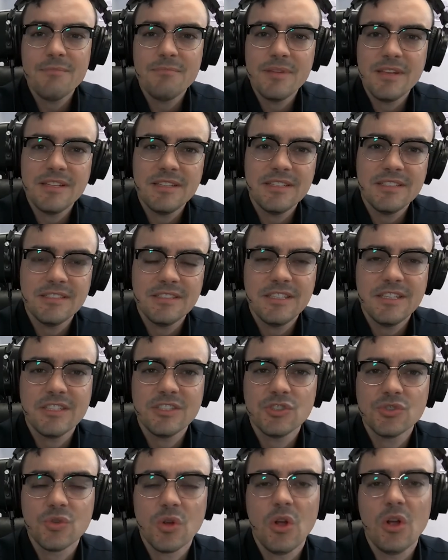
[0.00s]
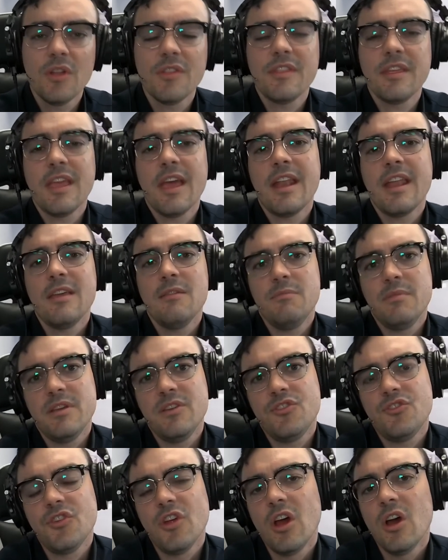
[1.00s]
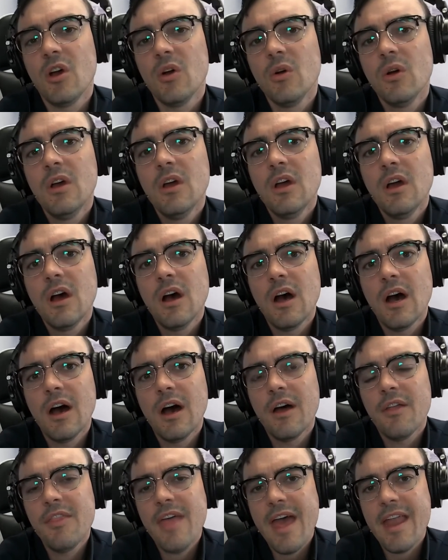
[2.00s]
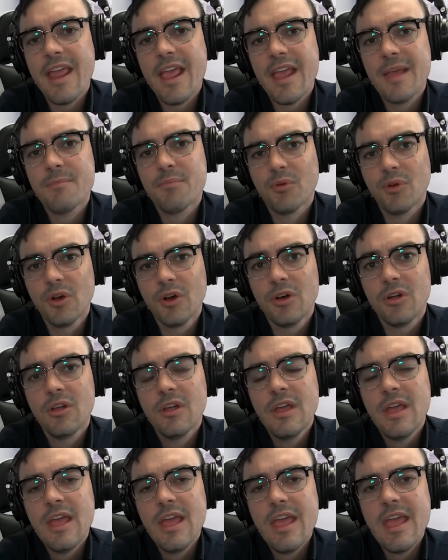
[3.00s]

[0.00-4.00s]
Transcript: and P T Z control at the N A B show uh, that April.